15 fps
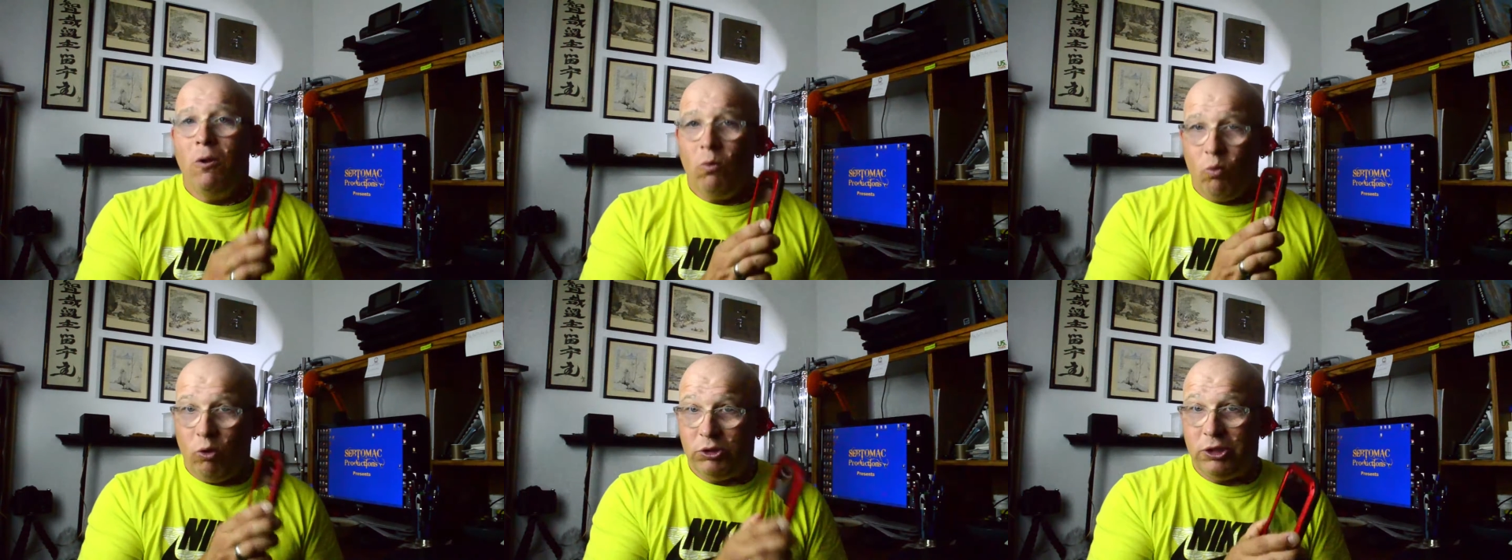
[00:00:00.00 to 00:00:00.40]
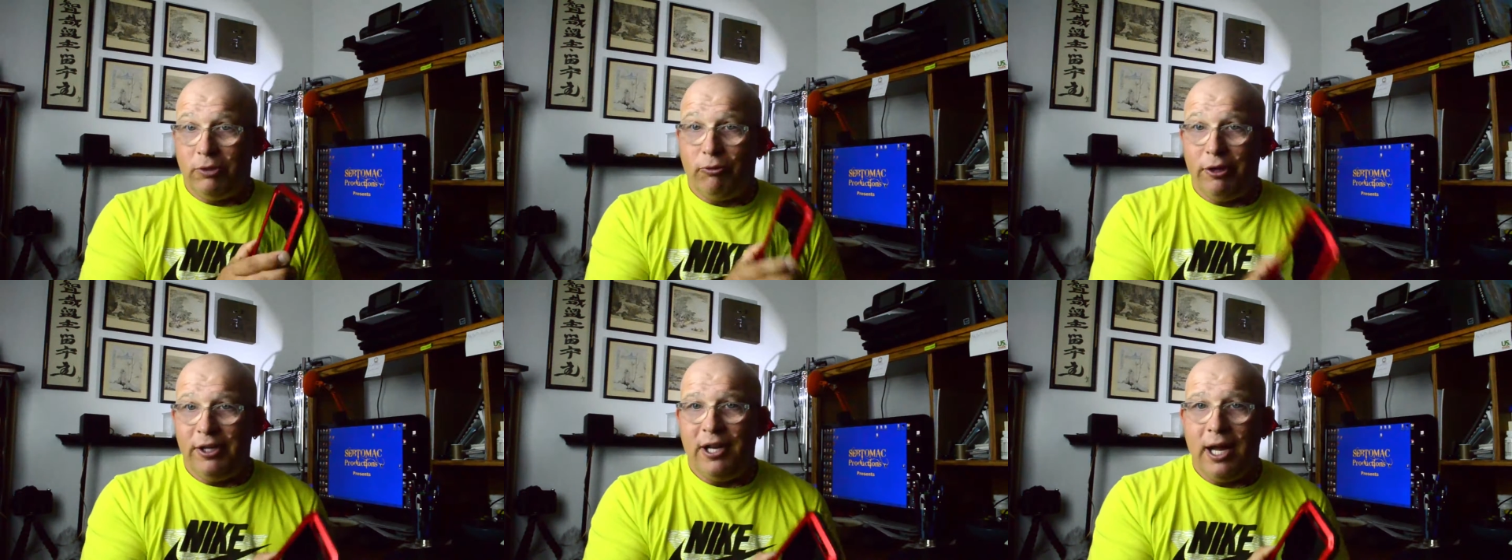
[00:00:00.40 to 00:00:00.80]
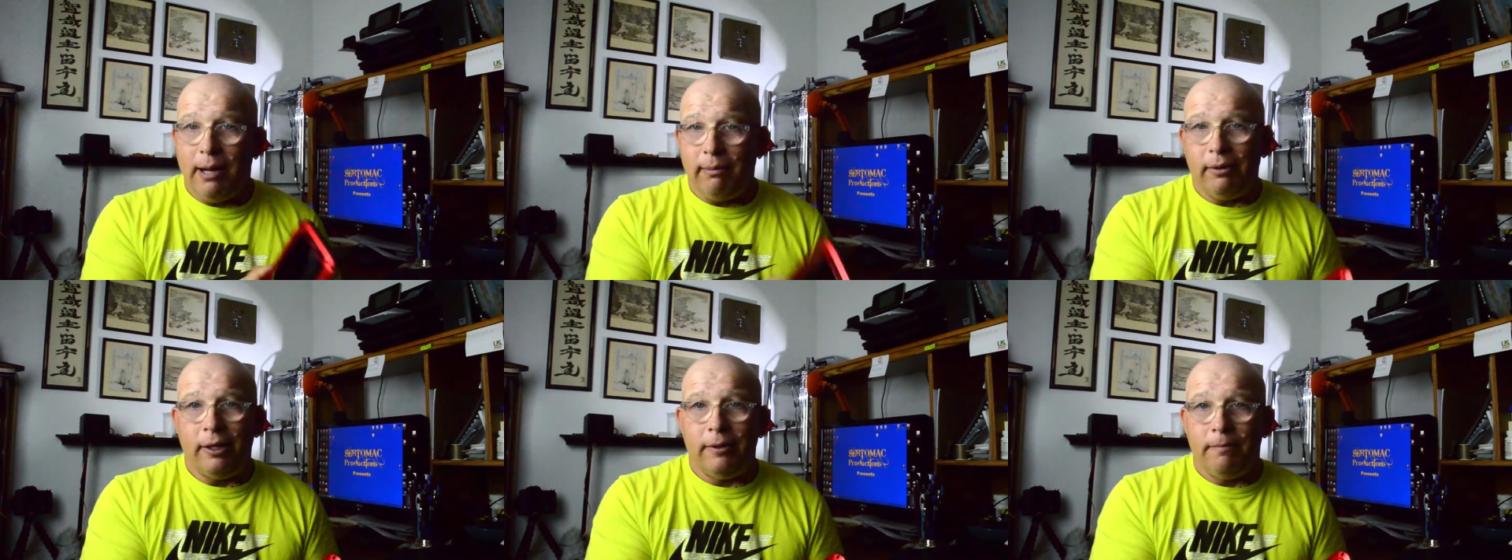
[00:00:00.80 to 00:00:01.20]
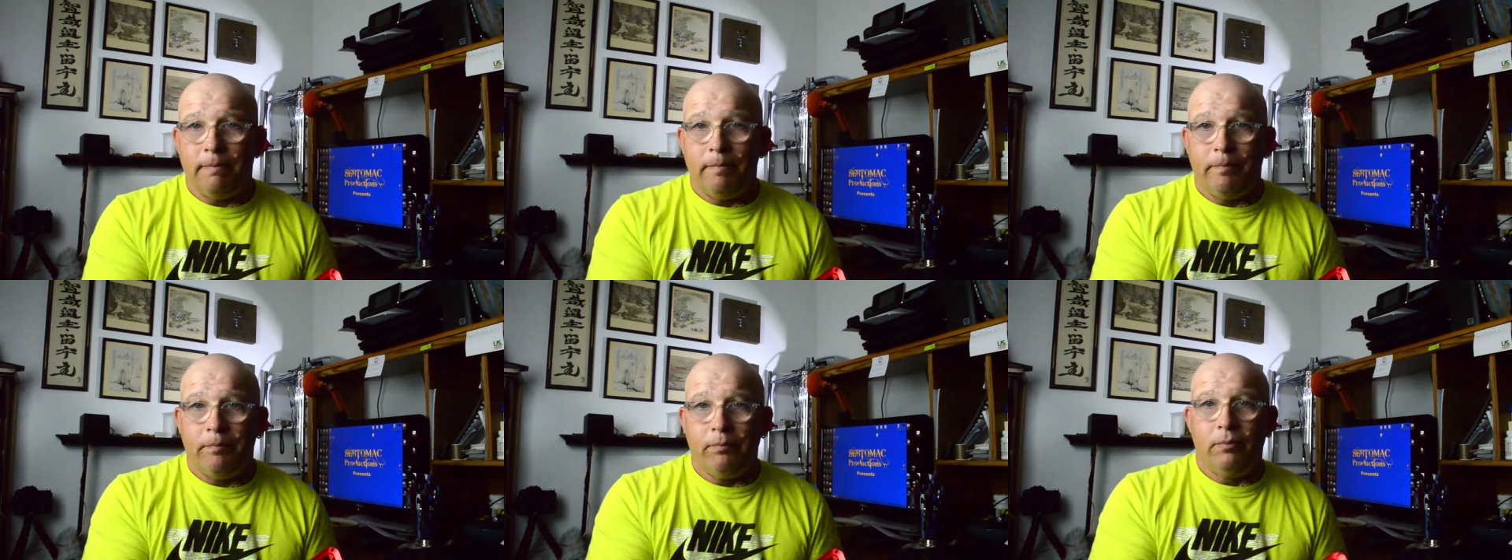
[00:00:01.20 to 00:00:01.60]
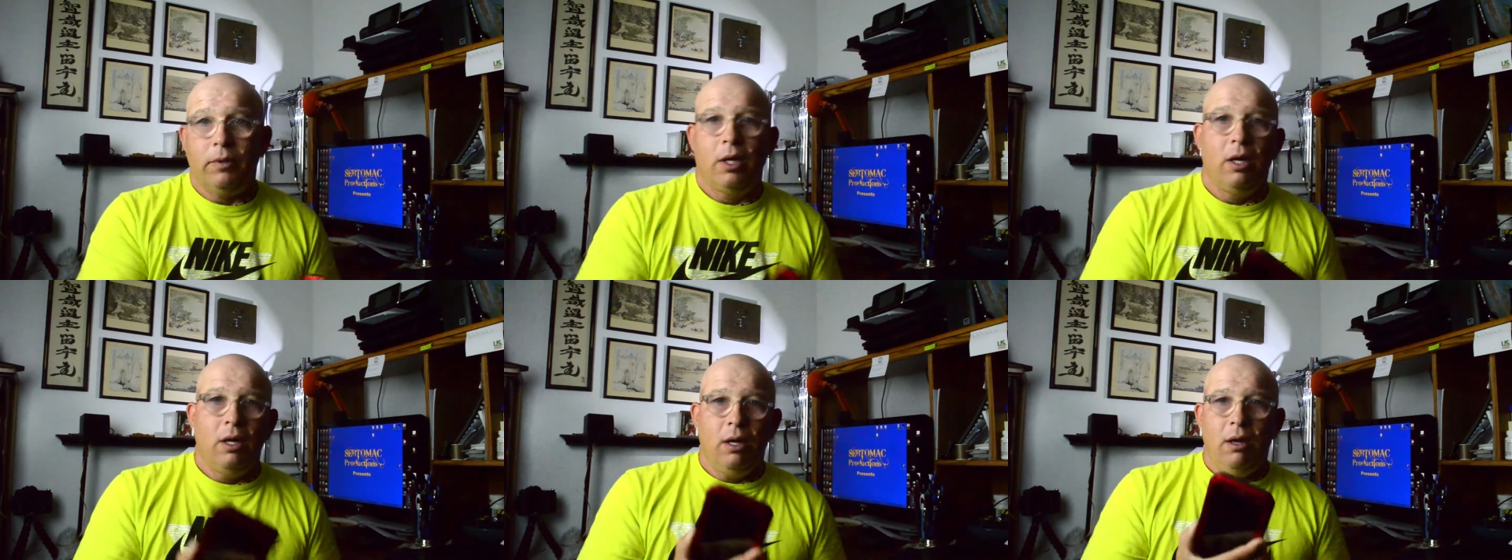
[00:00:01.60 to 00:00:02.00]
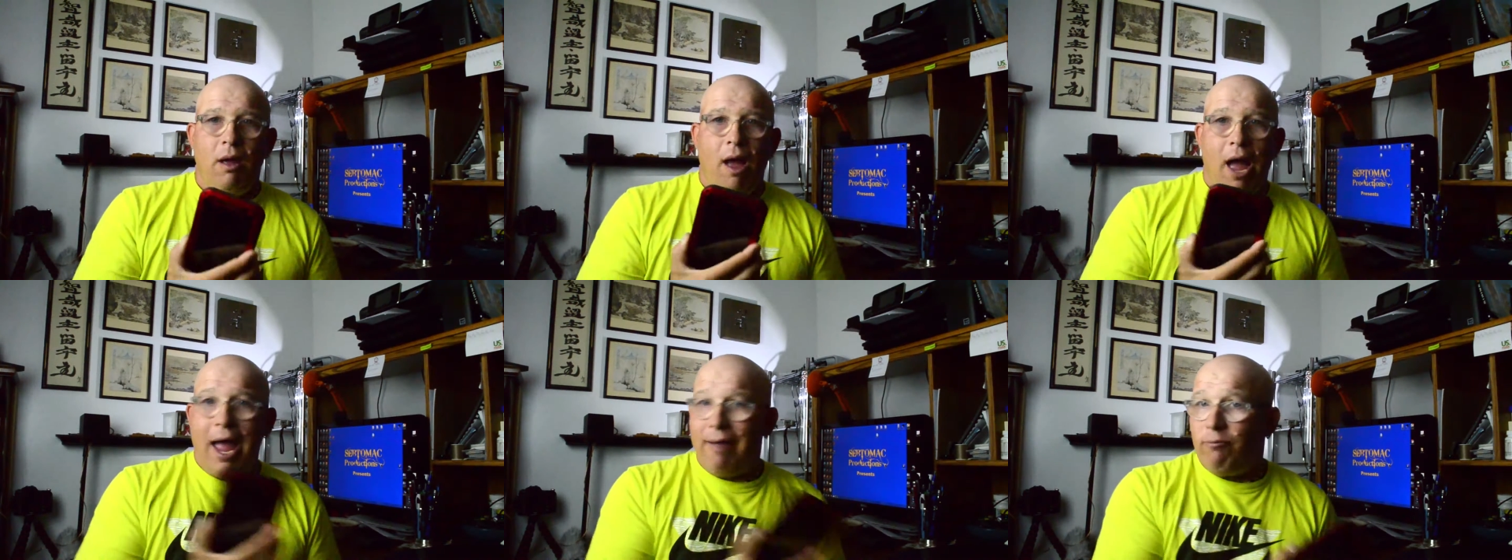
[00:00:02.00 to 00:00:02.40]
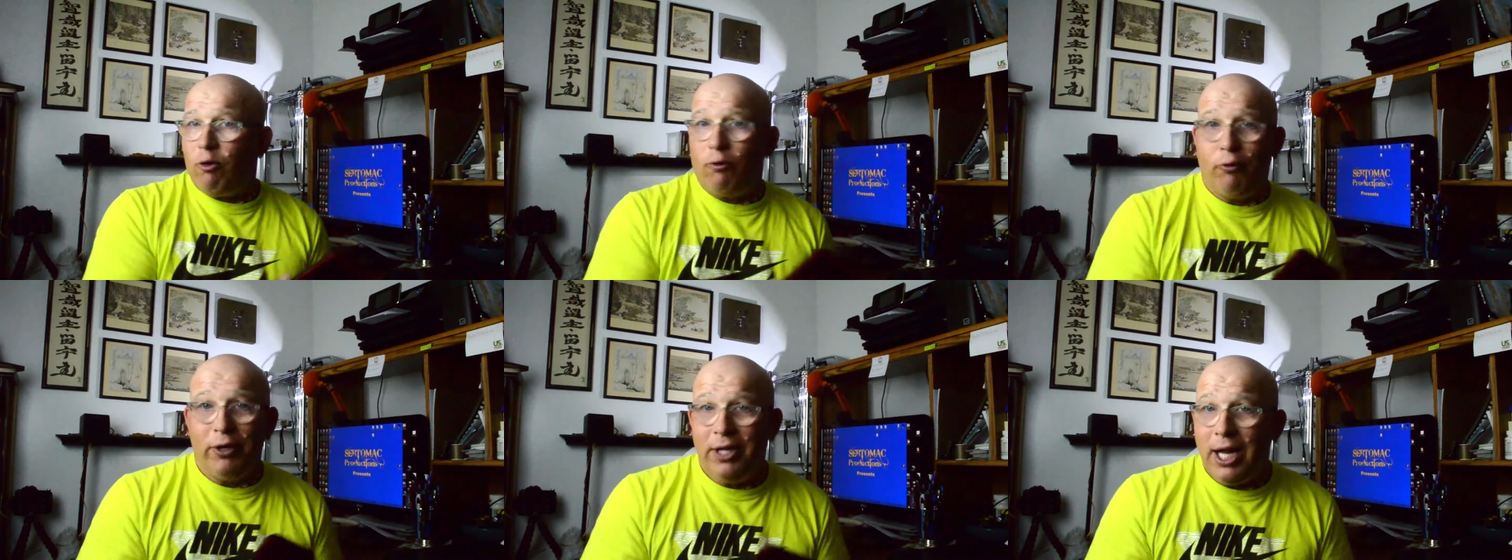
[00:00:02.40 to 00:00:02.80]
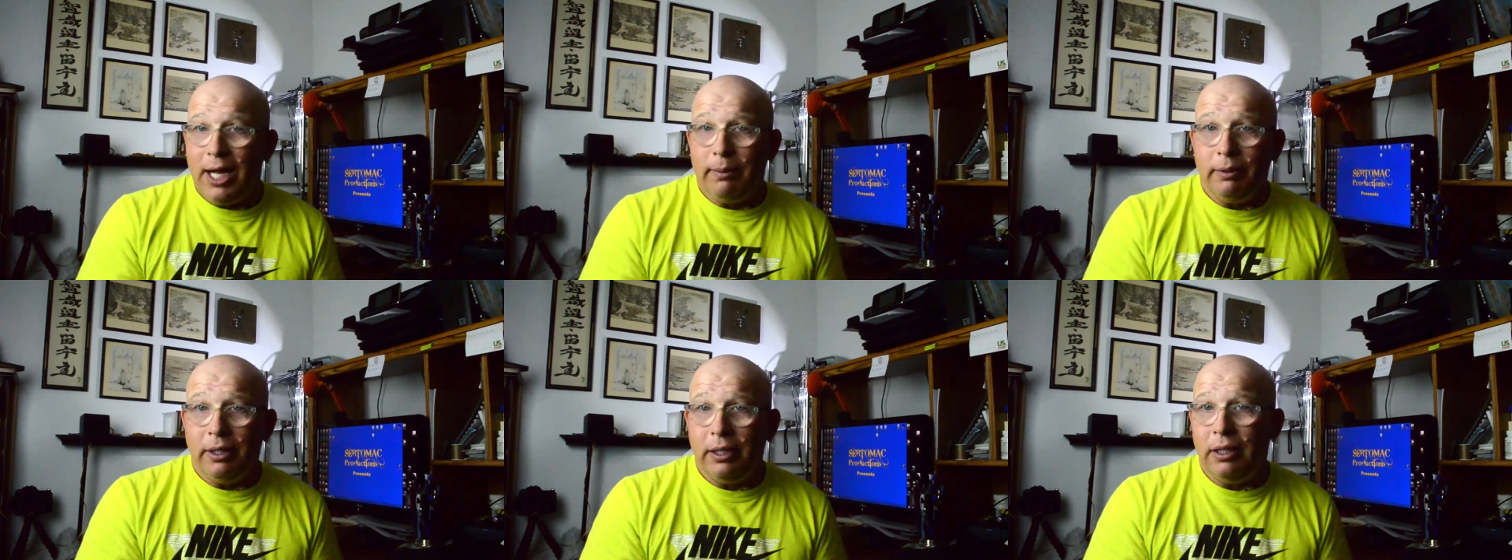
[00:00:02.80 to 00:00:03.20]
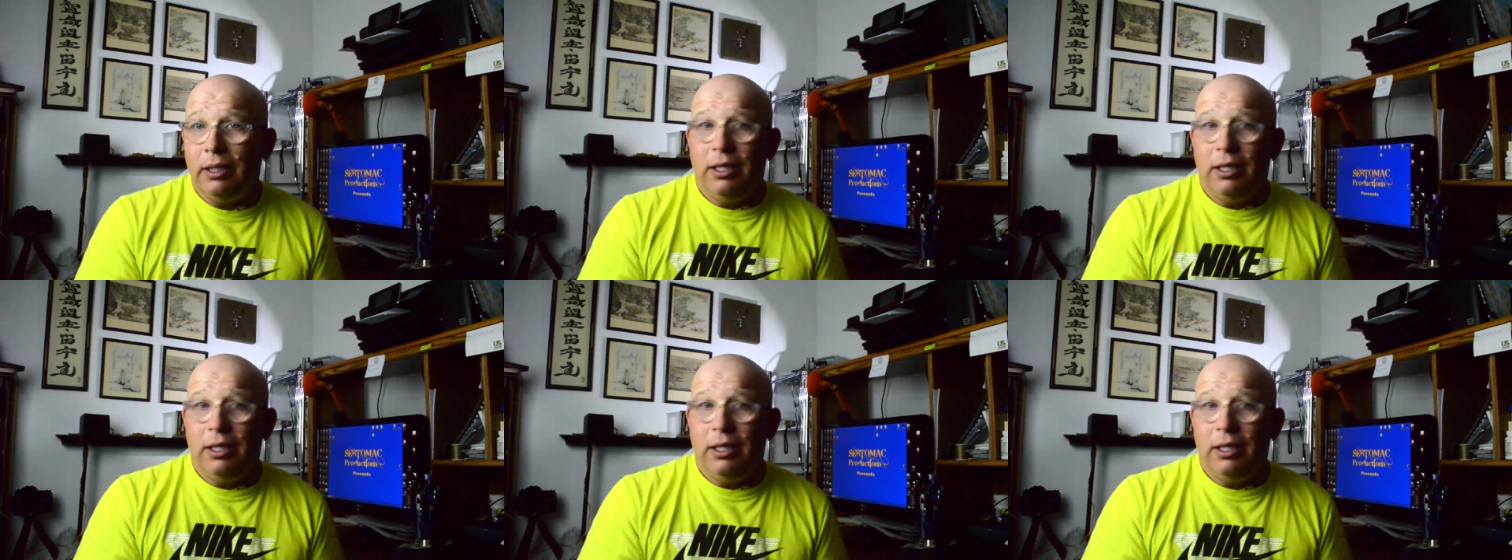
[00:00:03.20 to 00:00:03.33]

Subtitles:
was the free tablet. I have no free tablet.